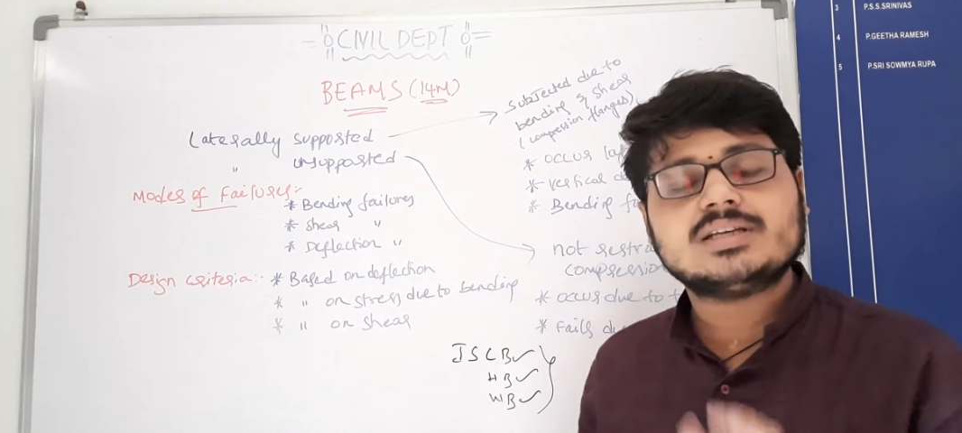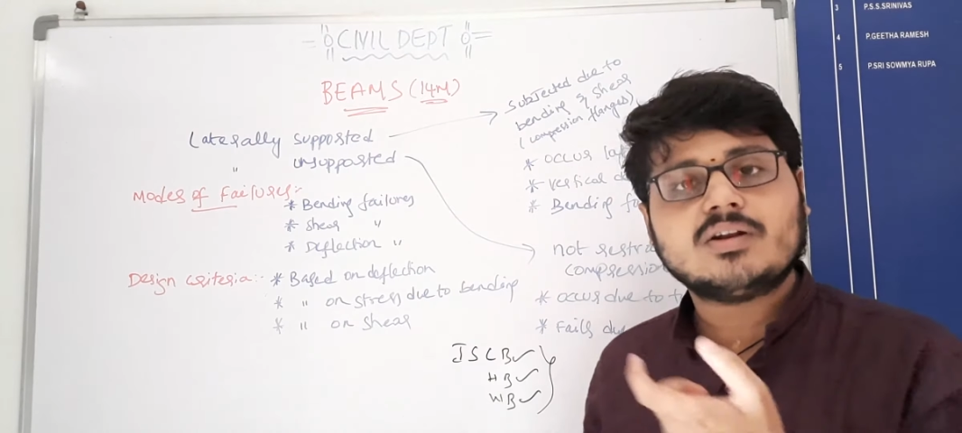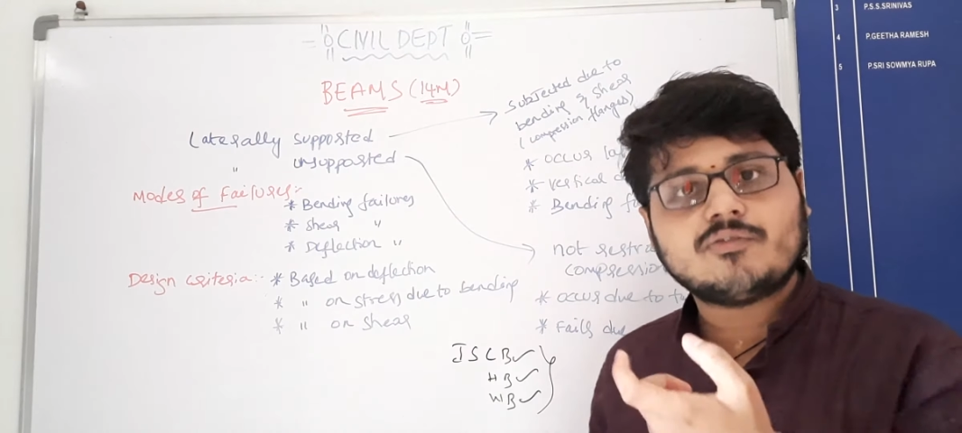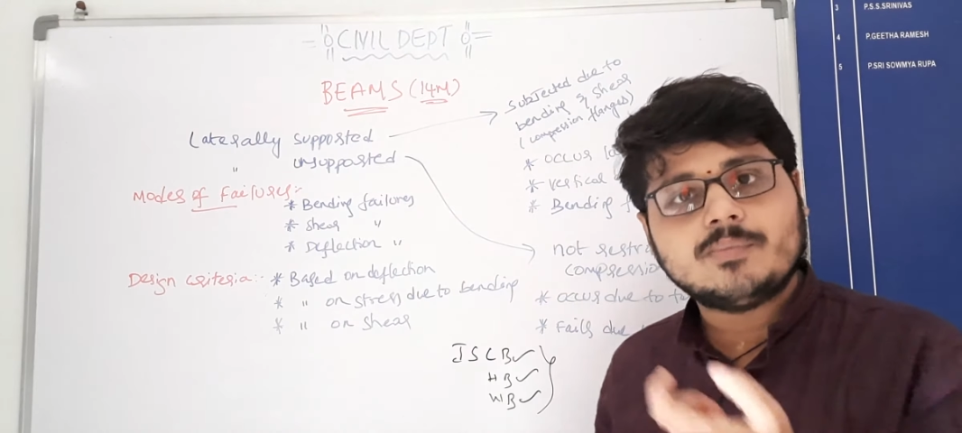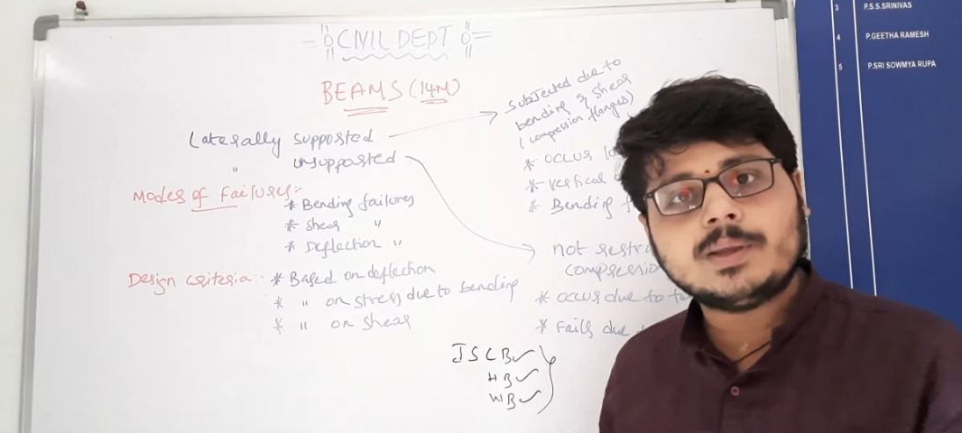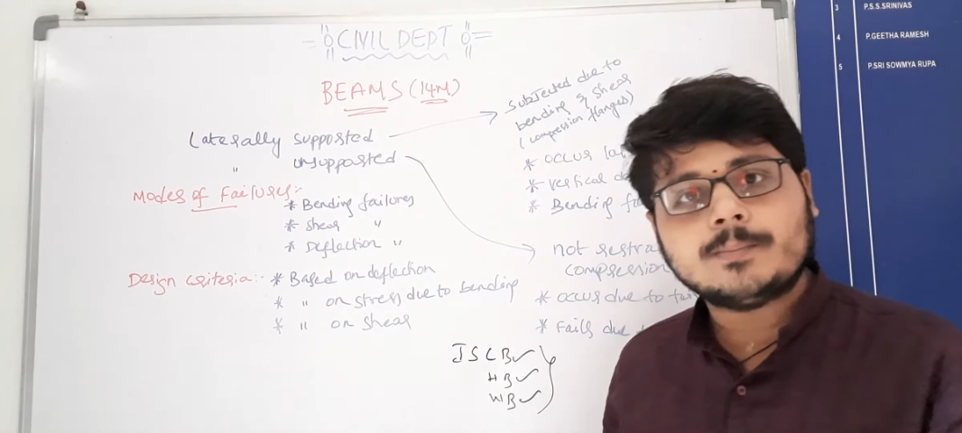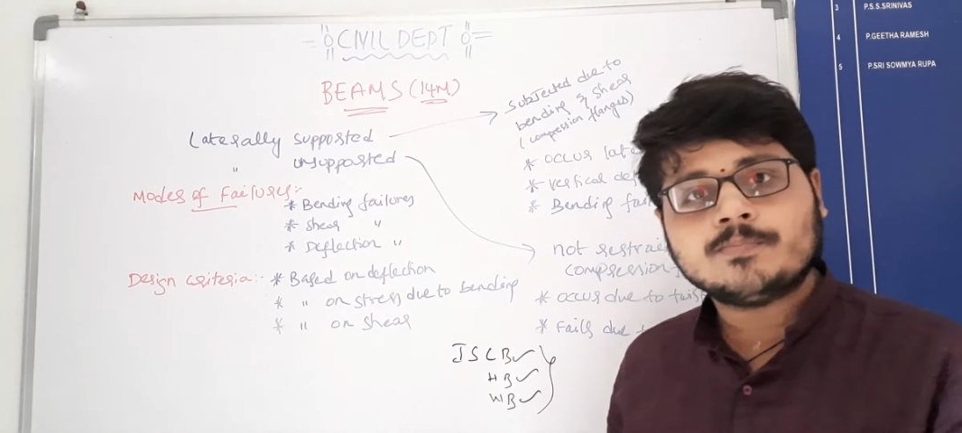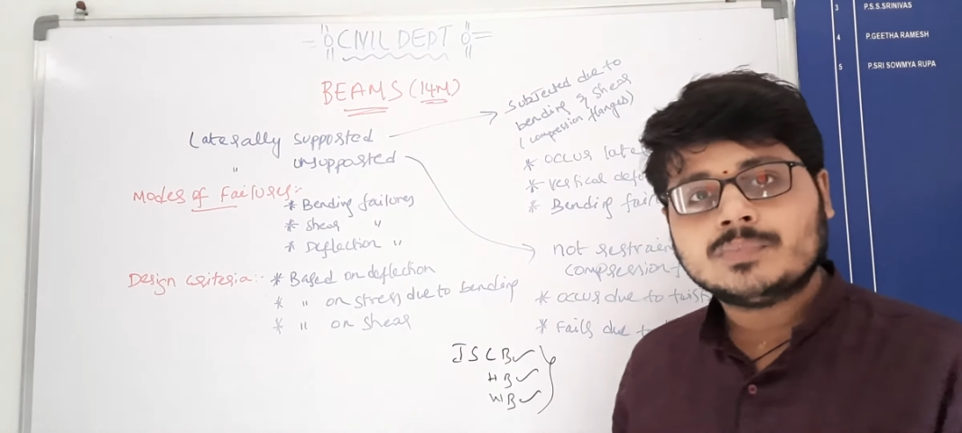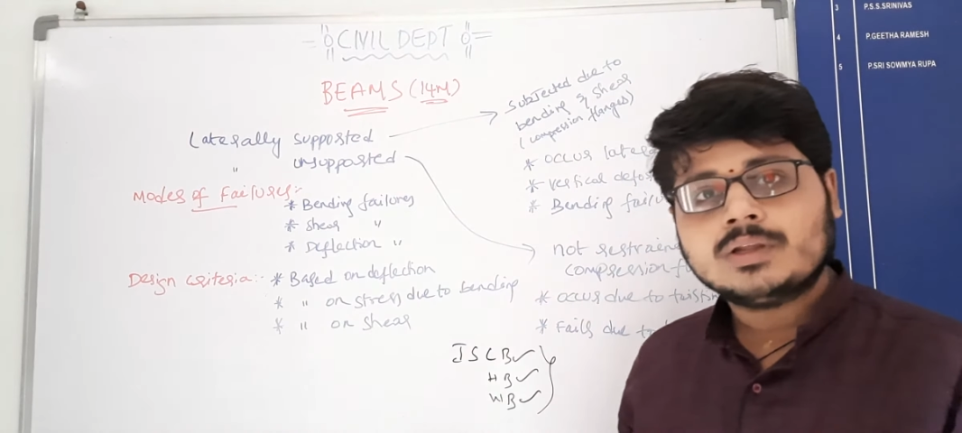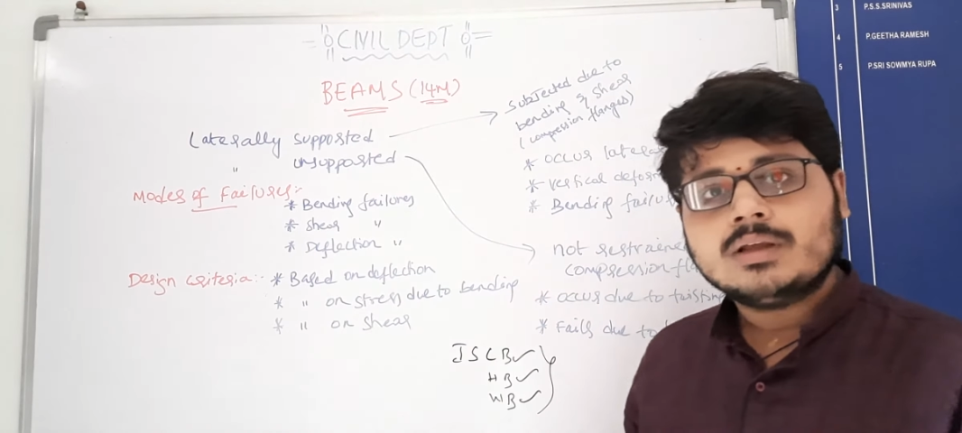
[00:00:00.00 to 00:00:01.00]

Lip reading: of beam,